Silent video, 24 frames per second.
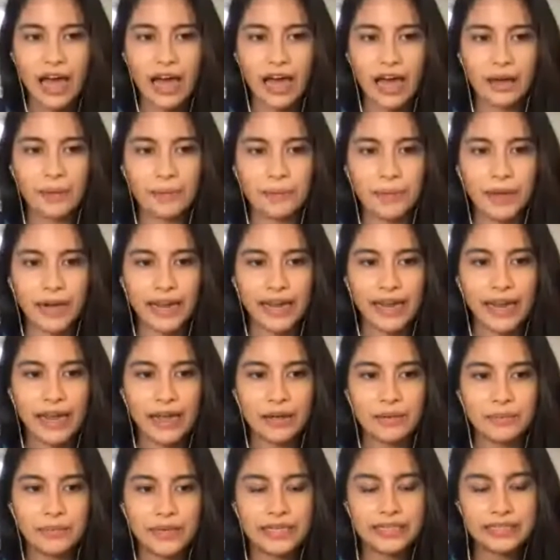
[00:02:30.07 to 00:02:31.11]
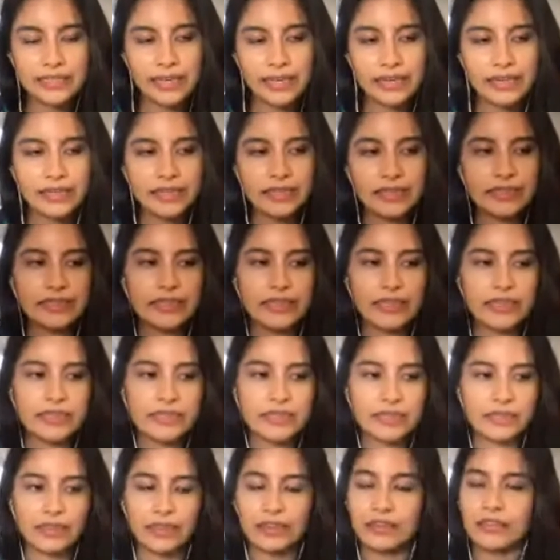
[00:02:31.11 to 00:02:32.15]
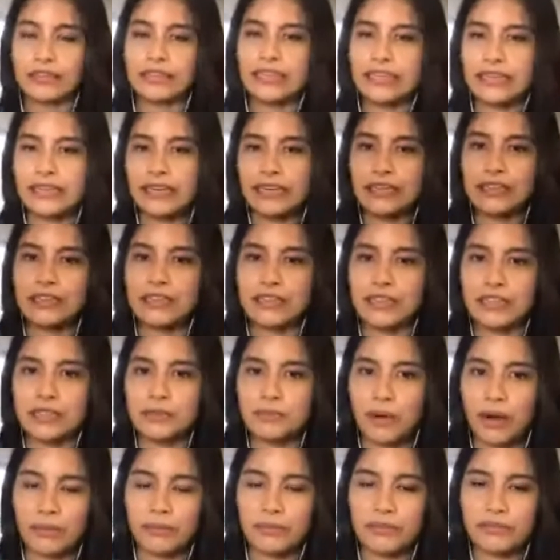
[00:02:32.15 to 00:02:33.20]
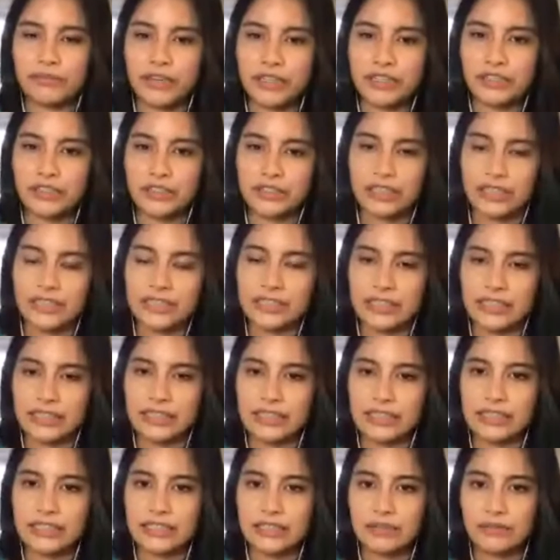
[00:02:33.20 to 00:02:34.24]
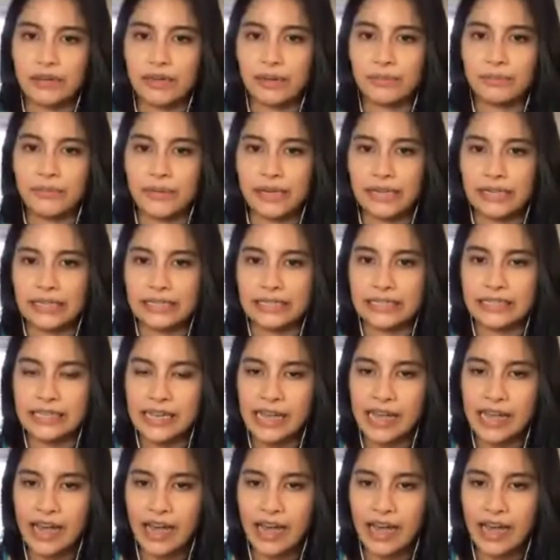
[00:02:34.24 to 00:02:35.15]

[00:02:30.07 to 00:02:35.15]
um, but I am excited to see us like lean into this problem of racial justice and see what it means